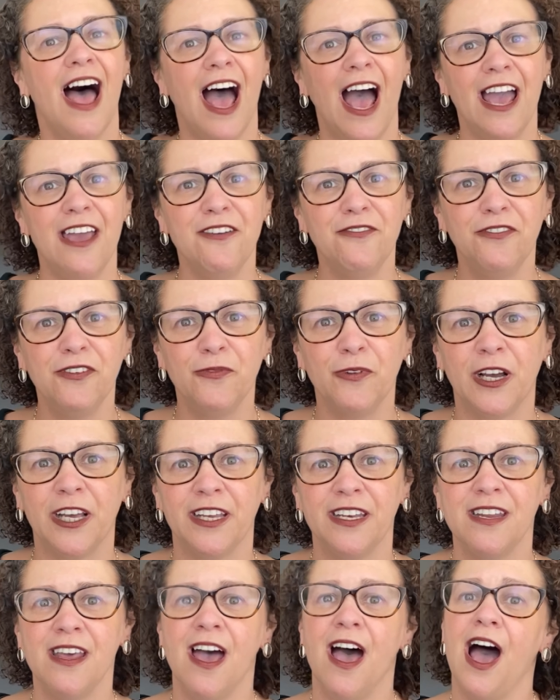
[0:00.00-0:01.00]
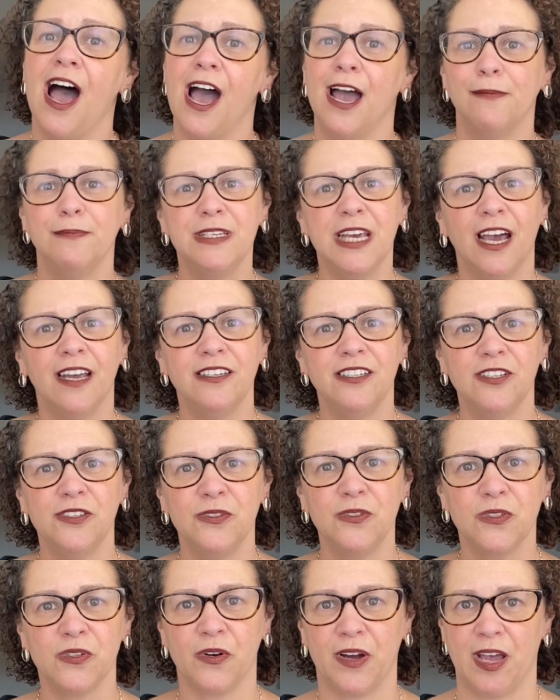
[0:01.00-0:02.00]
Hi everyone, I'm Tanya
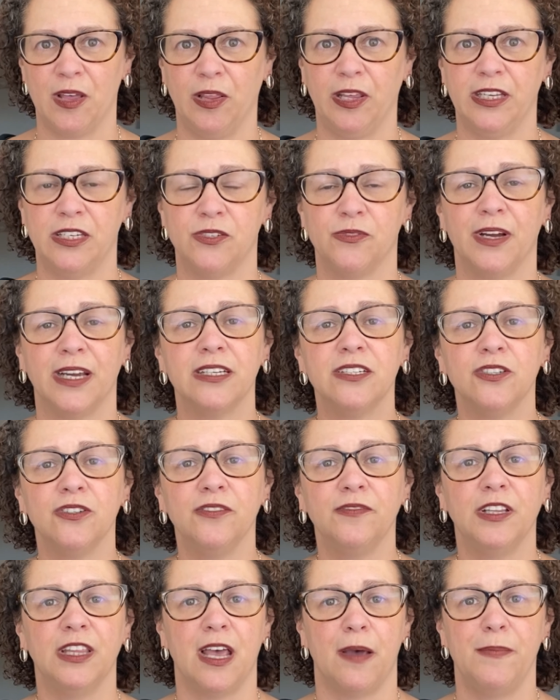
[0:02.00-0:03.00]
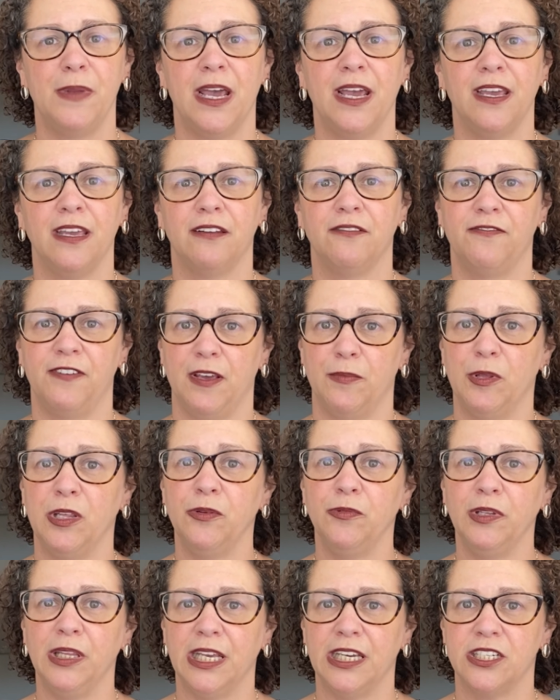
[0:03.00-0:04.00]
Hoos Crowley, Director of Alumni and Family
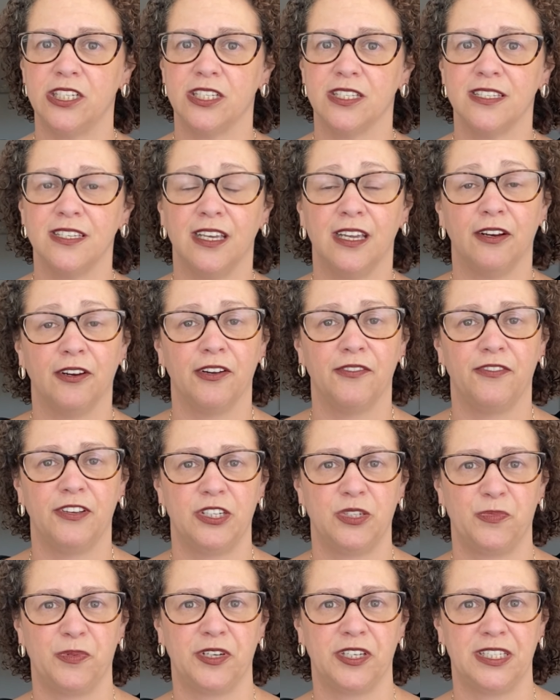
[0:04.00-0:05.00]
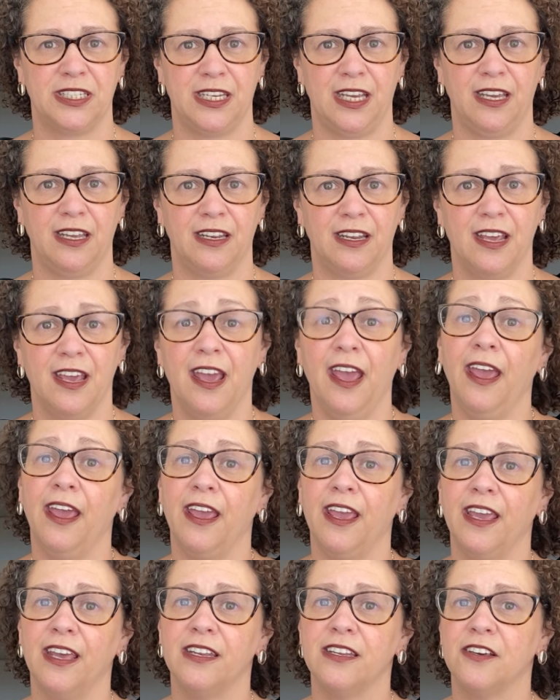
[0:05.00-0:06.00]
Relations here at Fitchburg State,
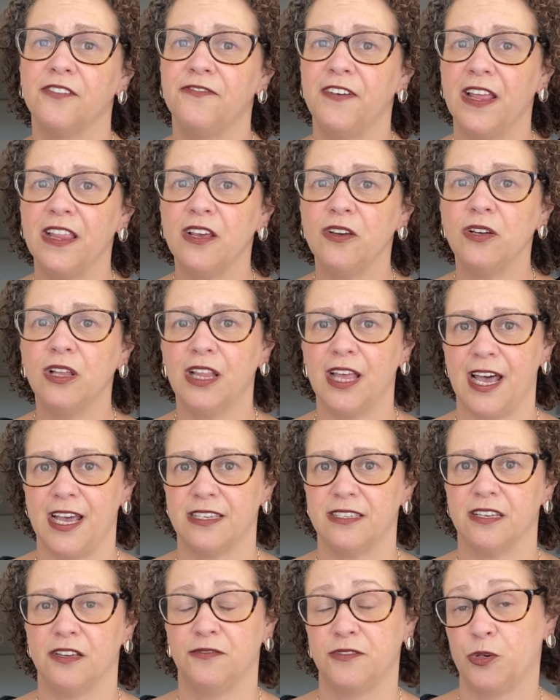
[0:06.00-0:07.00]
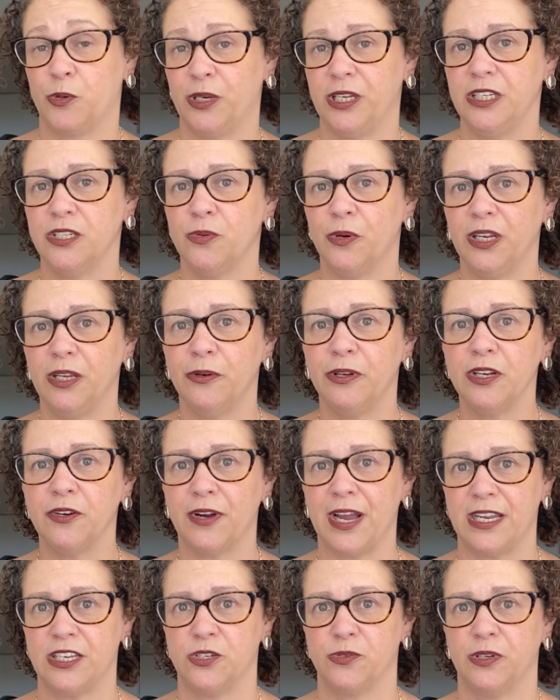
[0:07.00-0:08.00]
and a fellow class of 2021
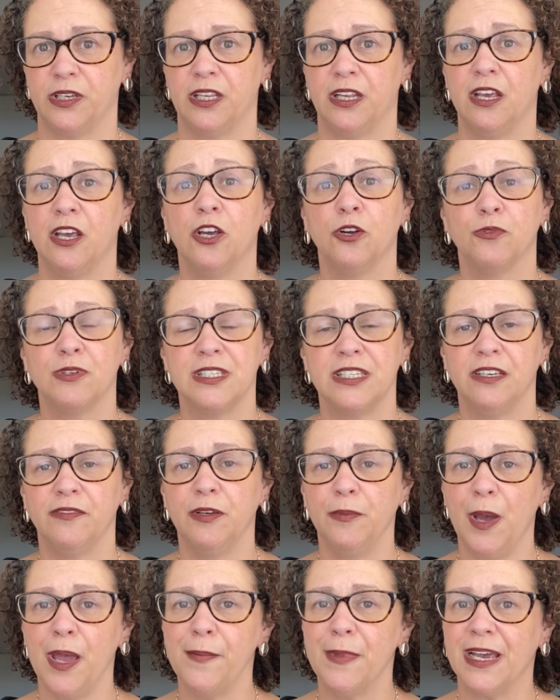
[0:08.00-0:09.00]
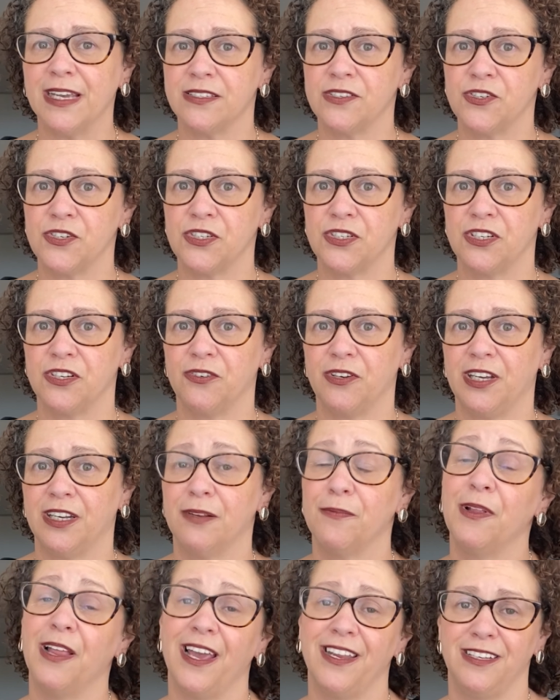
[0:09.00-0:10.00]
graduate receiving my master's degree in
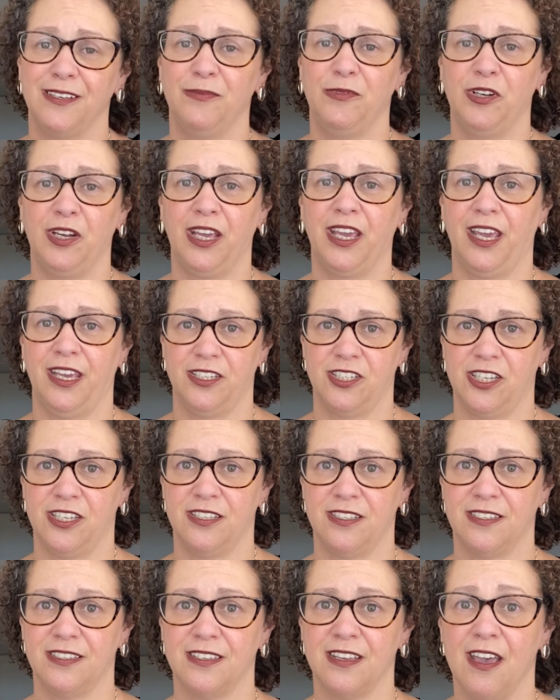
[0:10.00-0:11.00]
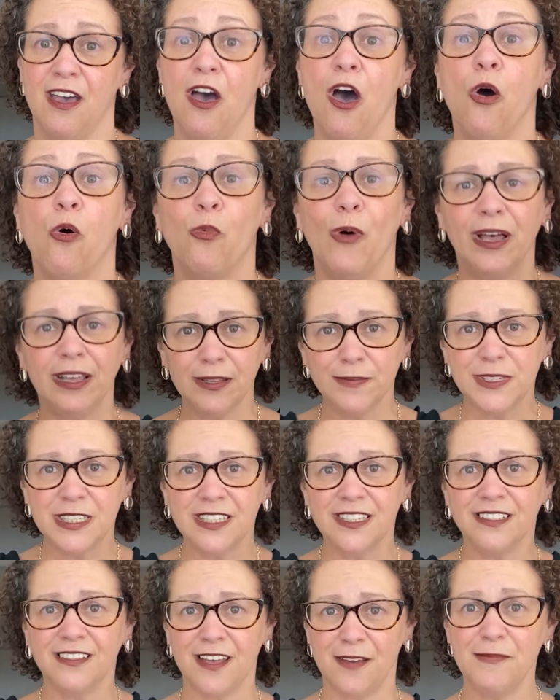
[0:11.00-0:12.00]
applied communications. Welcome to
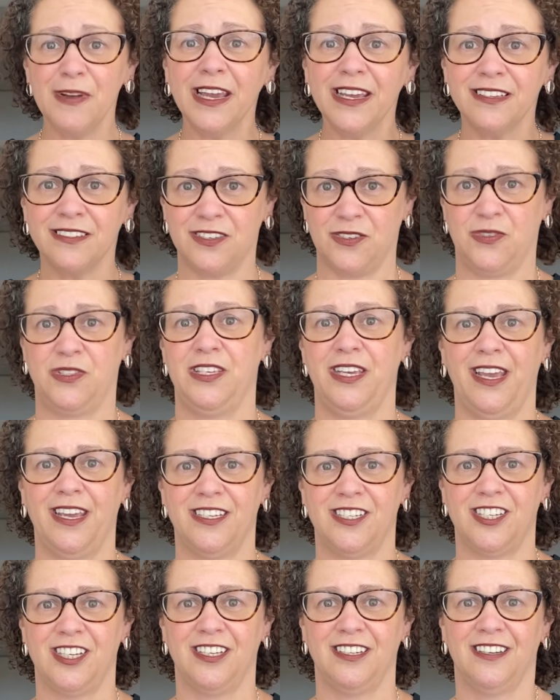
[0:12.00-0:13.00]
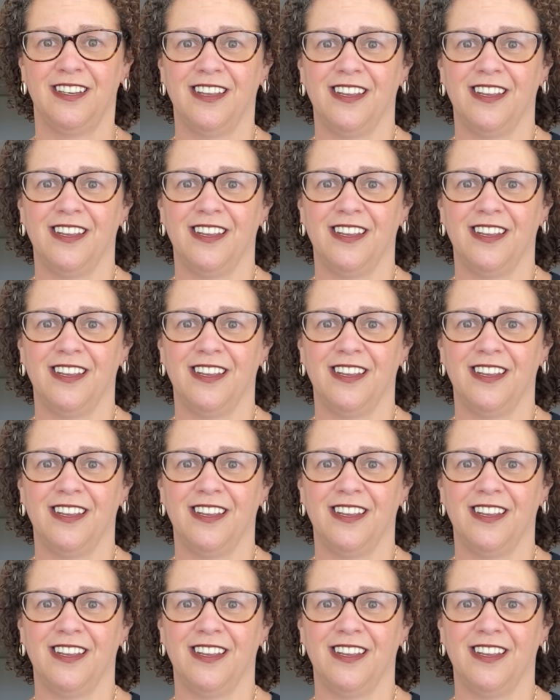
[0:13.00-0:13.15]
the Alumni Association.